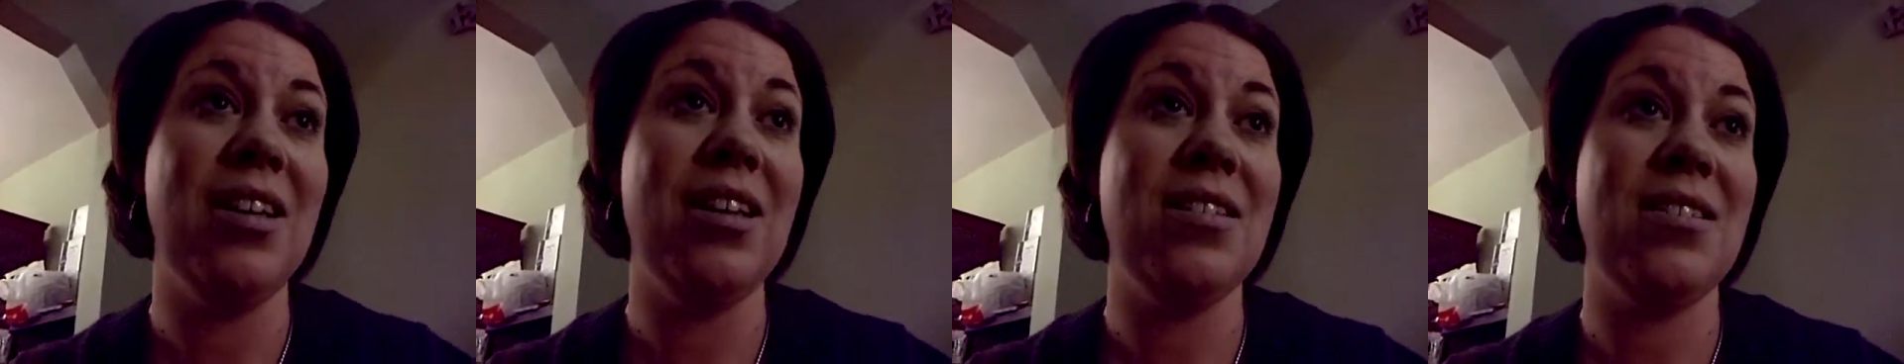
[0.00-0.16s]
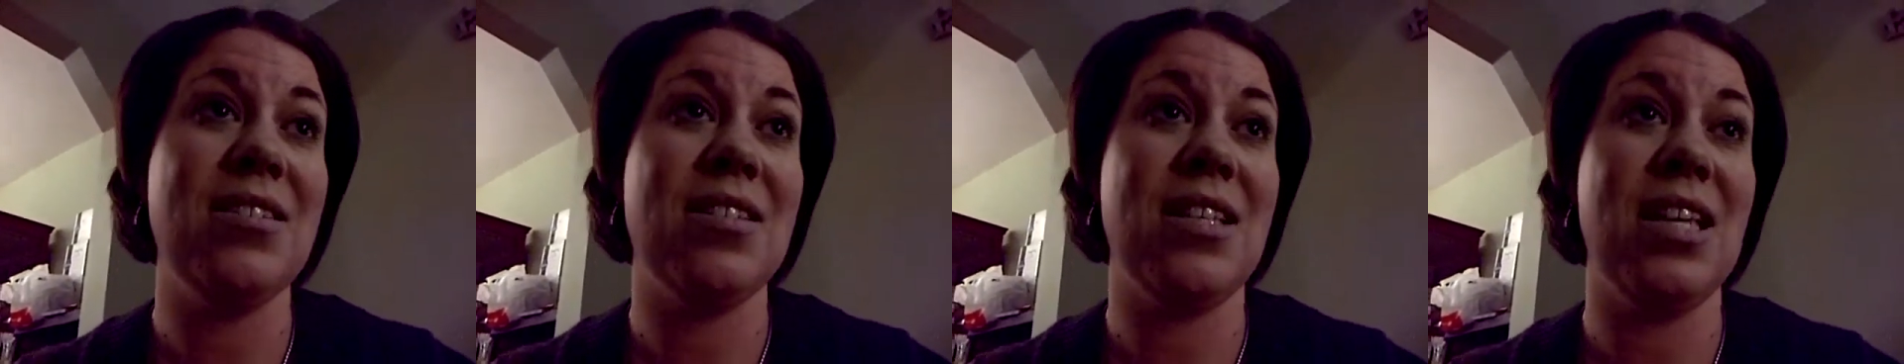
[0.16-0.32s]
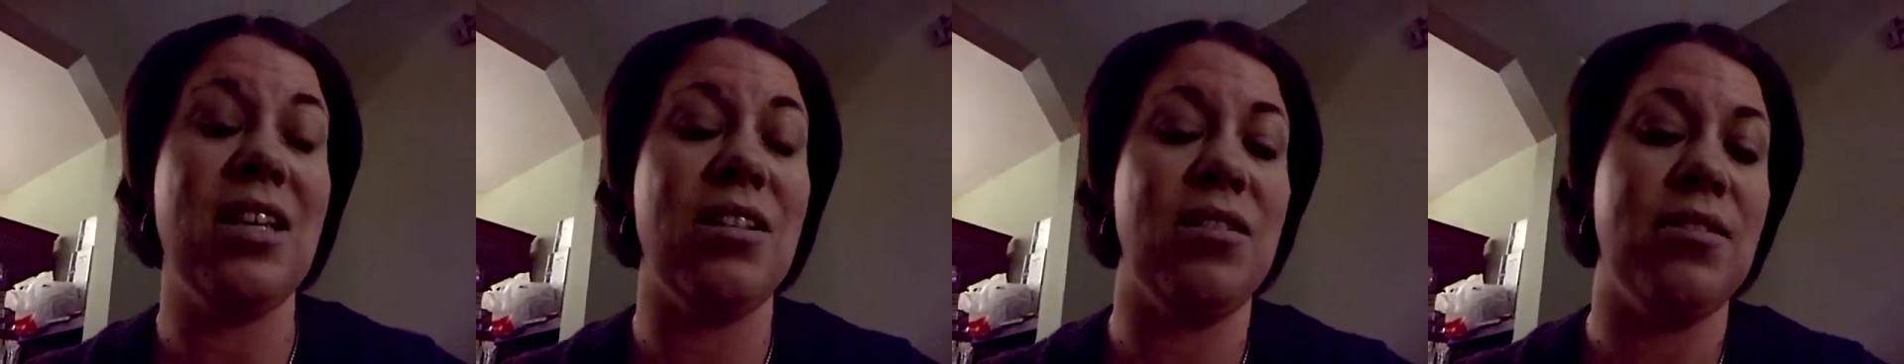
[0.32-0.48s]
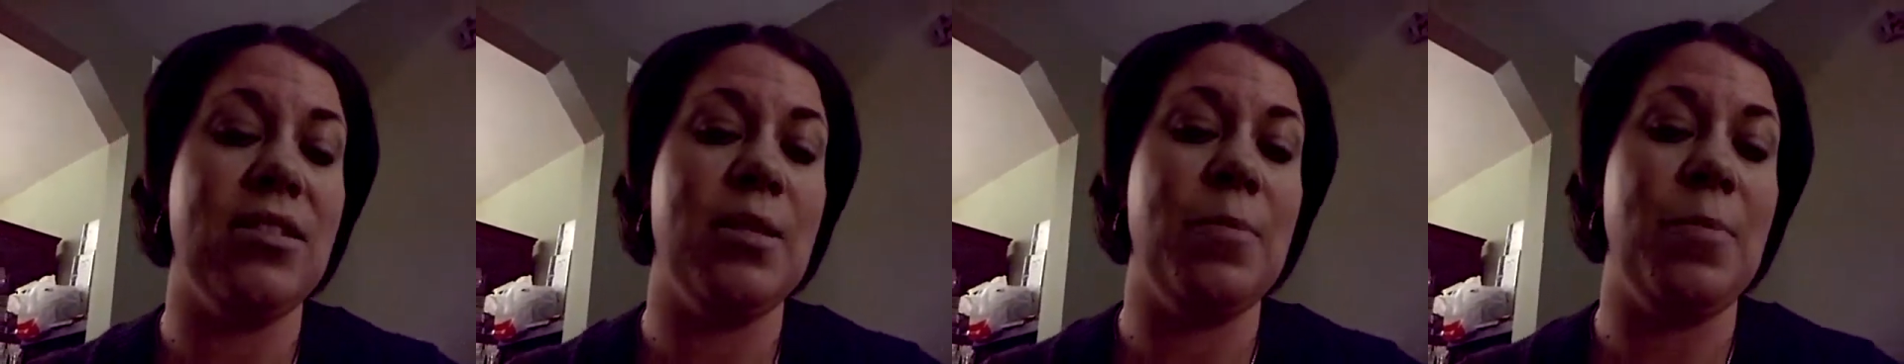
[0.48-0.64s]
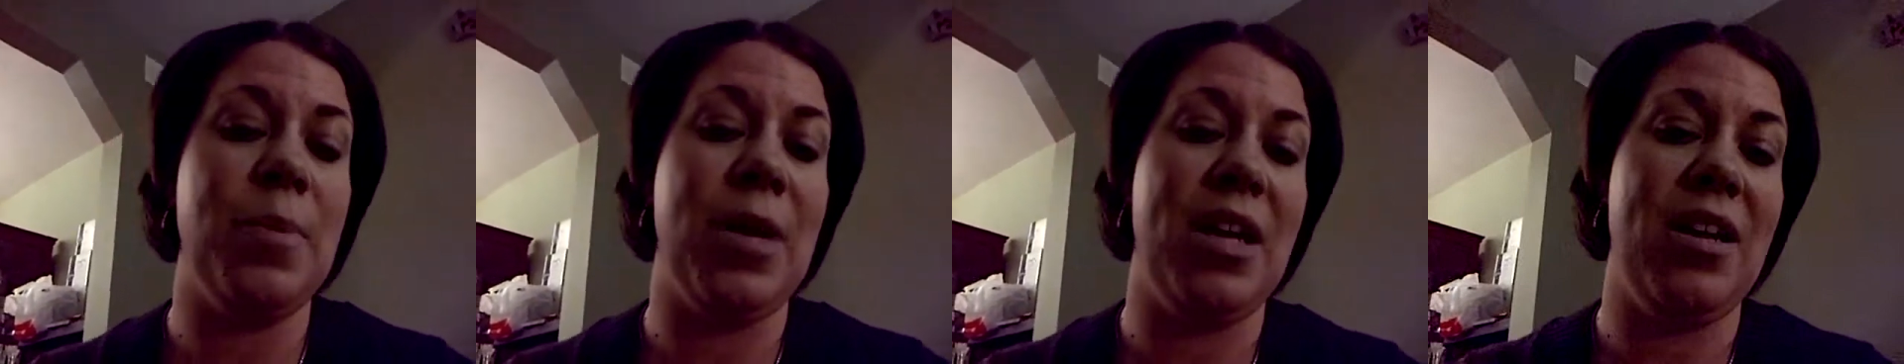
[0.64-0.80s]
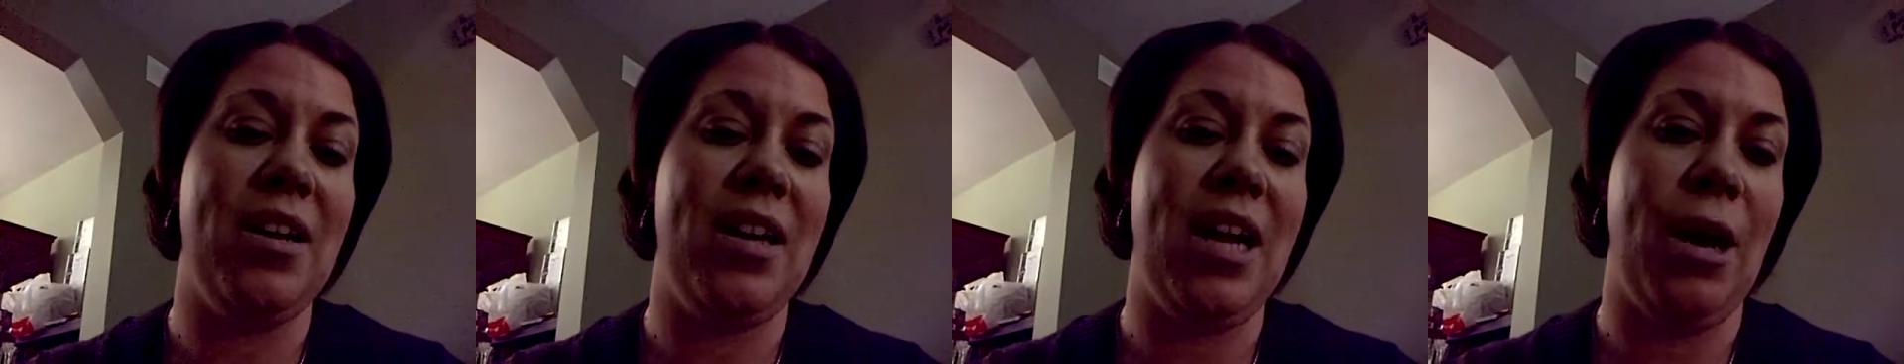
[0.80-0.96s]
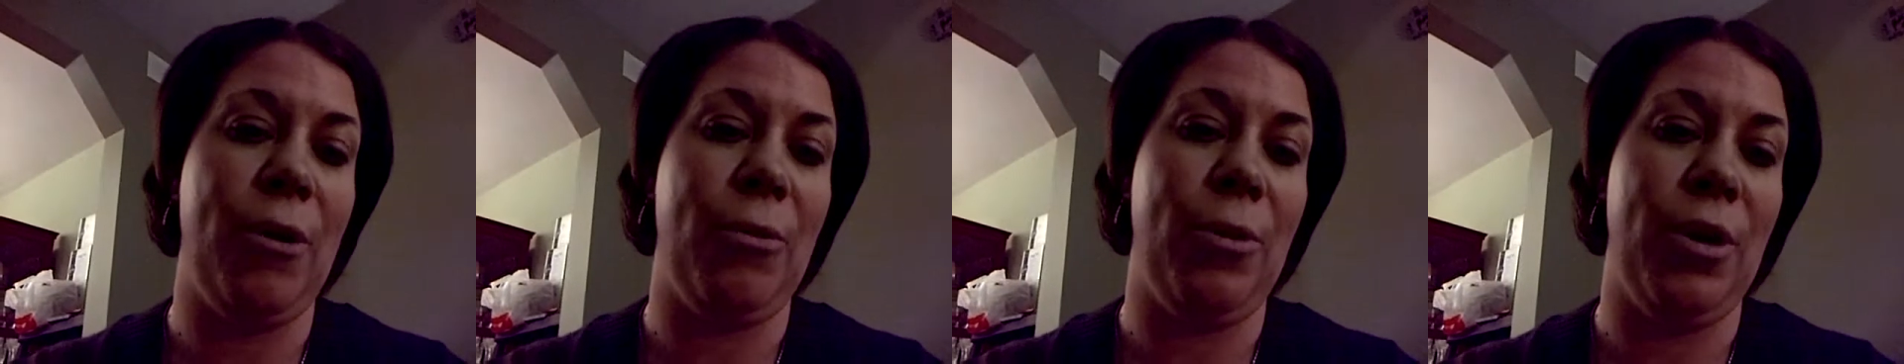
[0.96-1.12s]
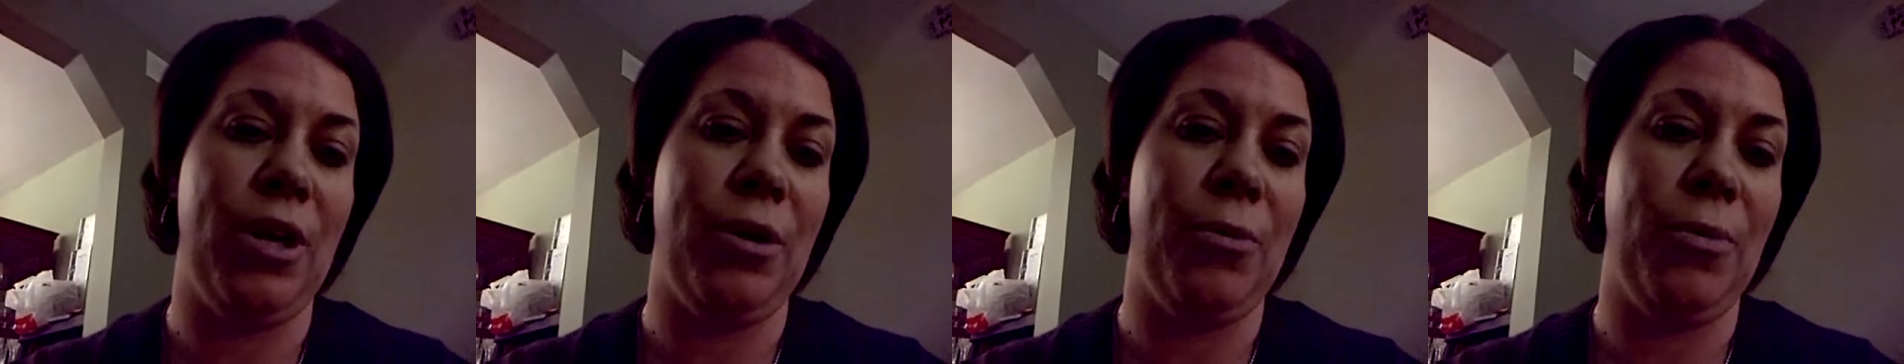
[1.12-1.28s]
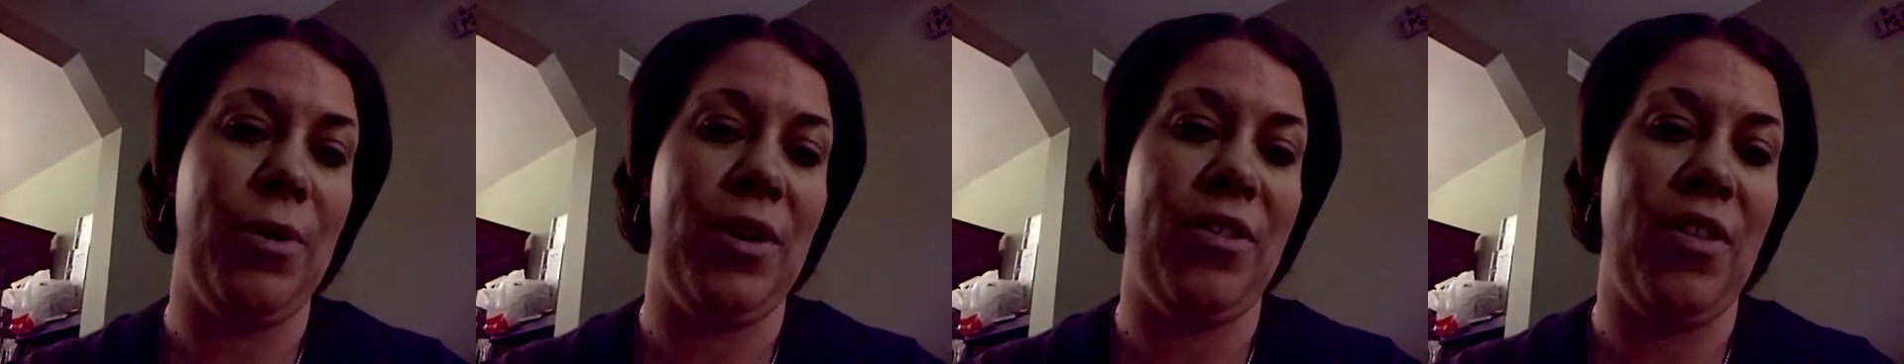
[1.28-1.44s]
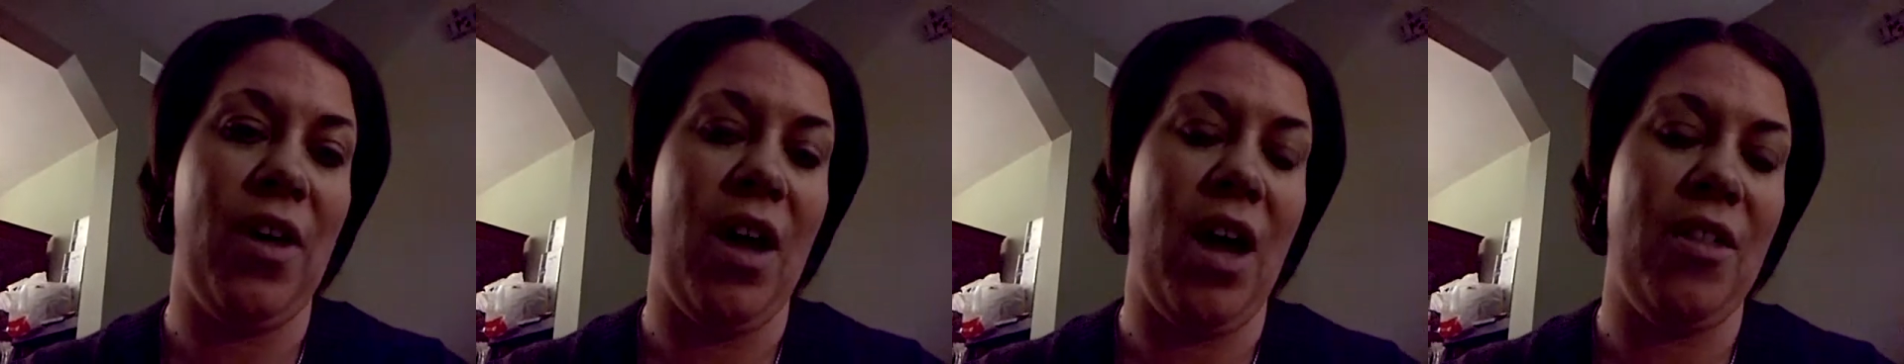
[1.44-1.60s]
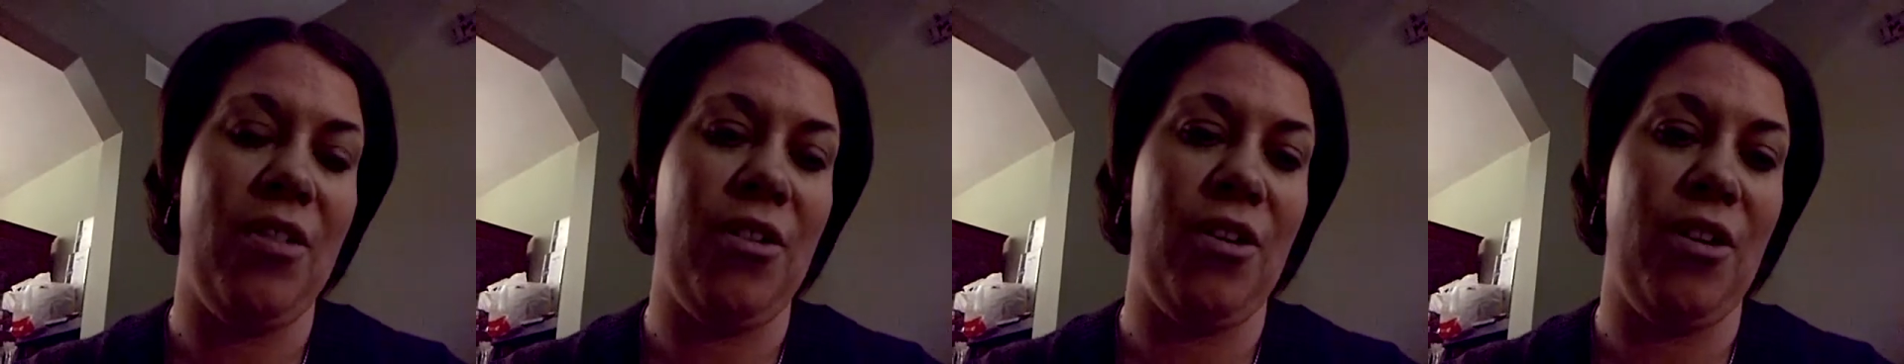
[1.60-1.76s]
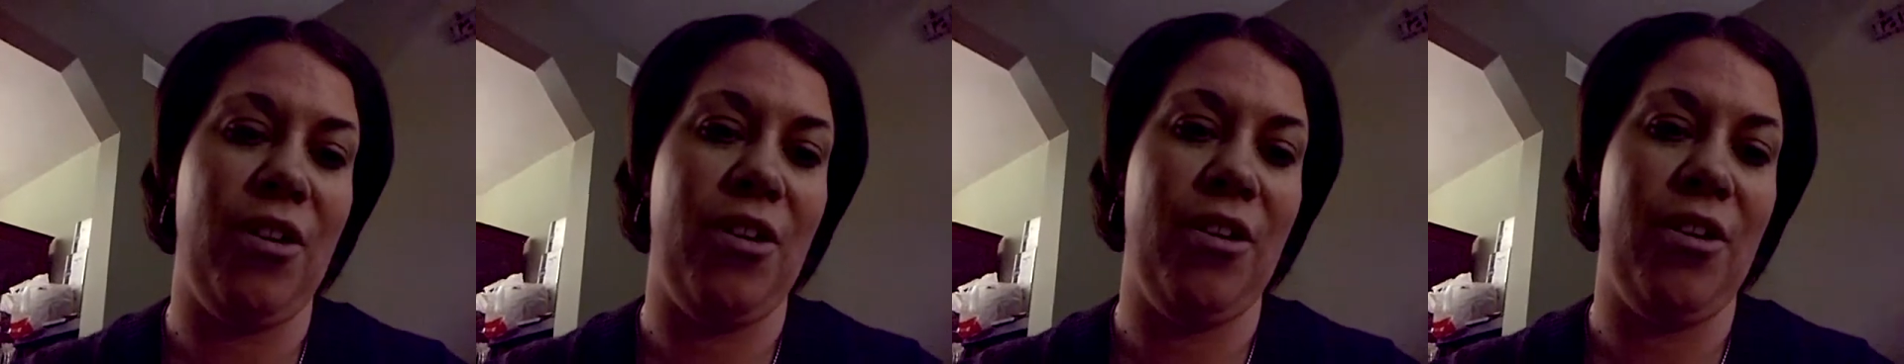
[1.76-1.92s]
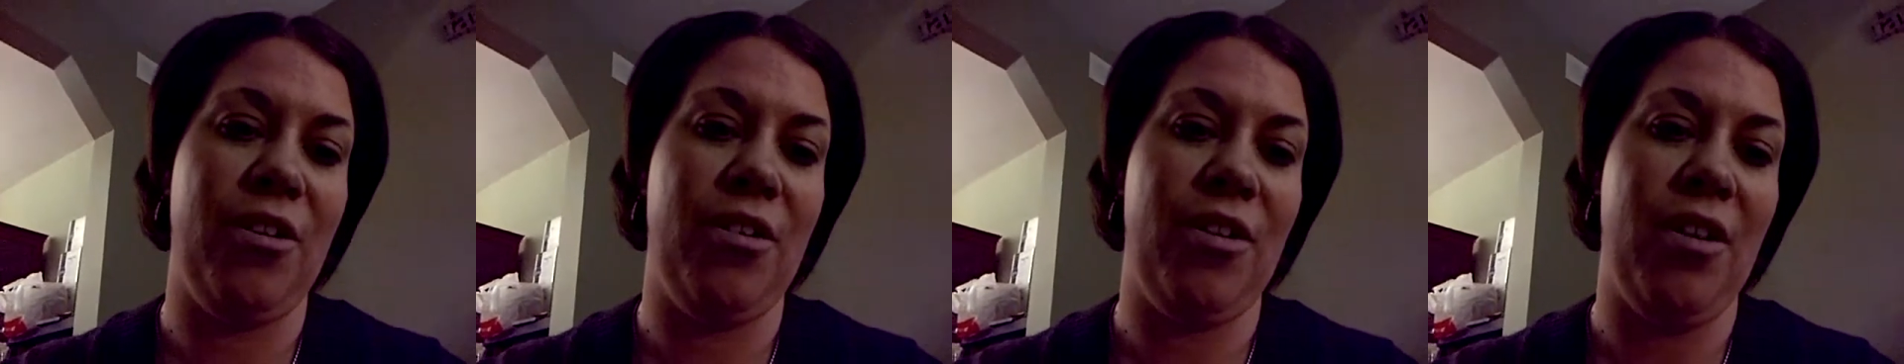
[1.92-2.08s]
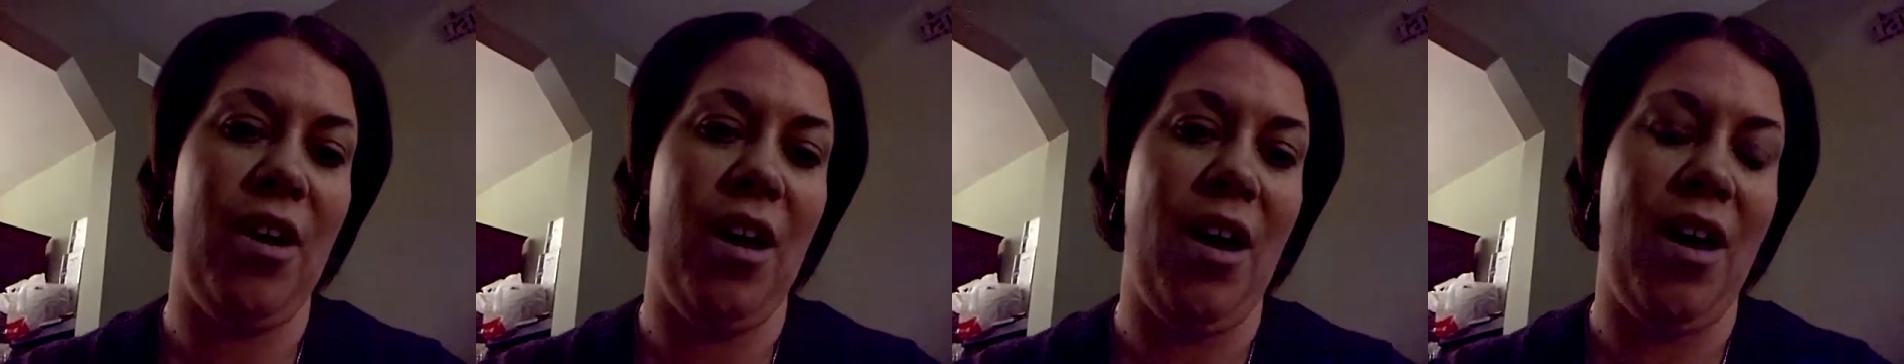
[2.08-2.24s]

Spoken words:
skills but network with other